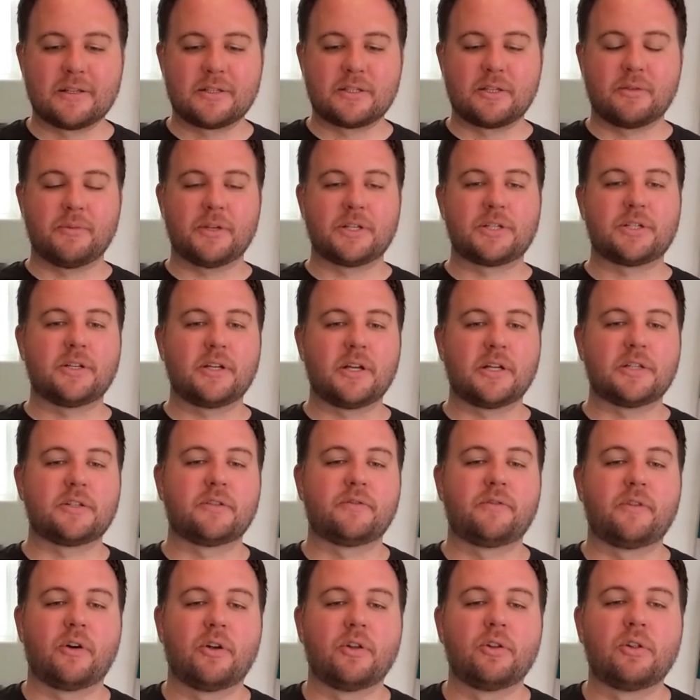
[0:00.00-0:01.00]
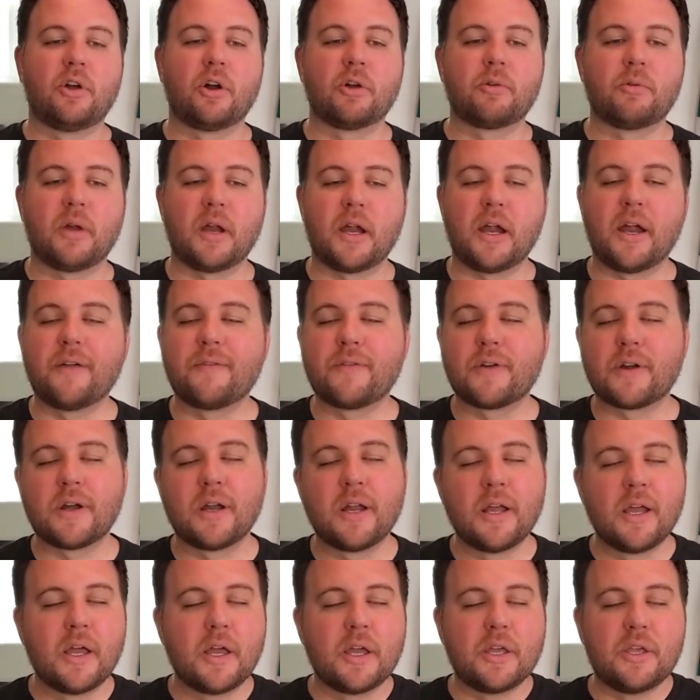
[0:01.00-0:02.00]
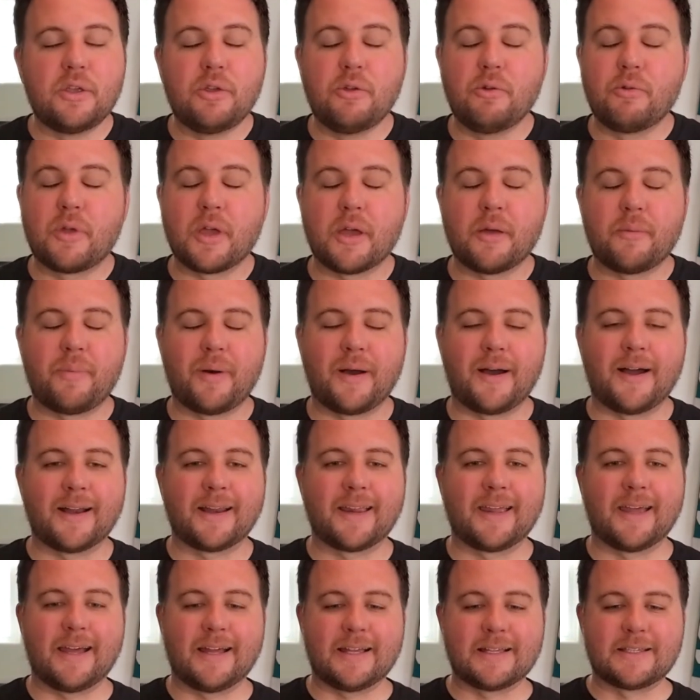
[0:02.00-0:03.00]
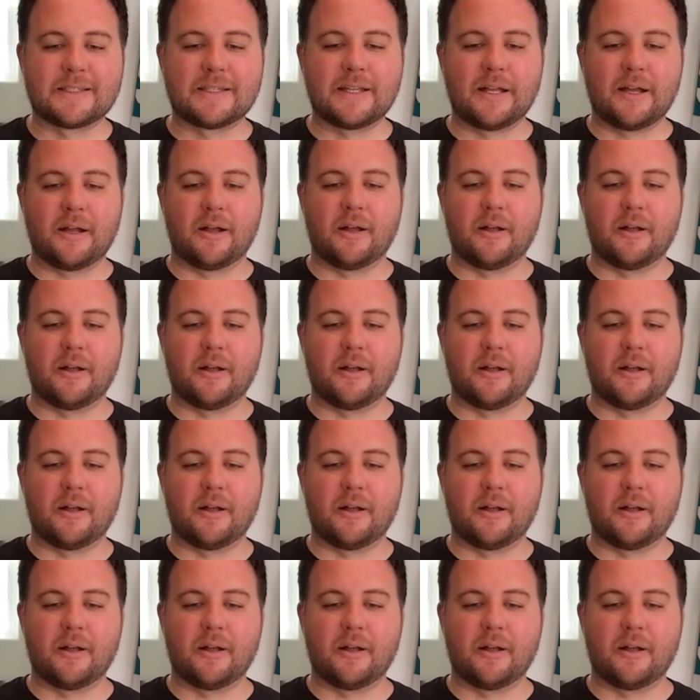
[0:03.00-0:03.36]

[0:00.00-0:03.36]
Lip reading: So make sure you guys are following along wherever you get podcasts.